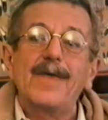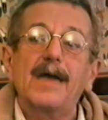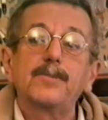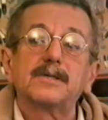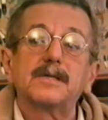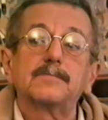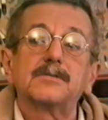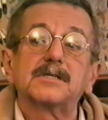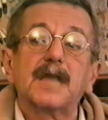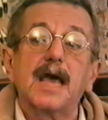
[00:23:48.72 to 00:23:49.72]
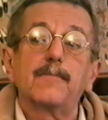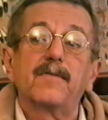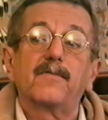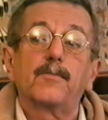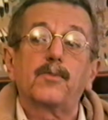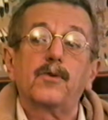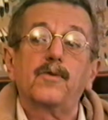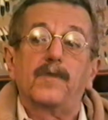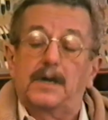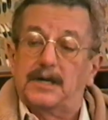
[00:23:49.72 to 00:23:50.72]
And that put some stamp of
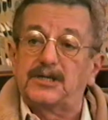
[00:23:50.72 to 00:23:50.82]
approval,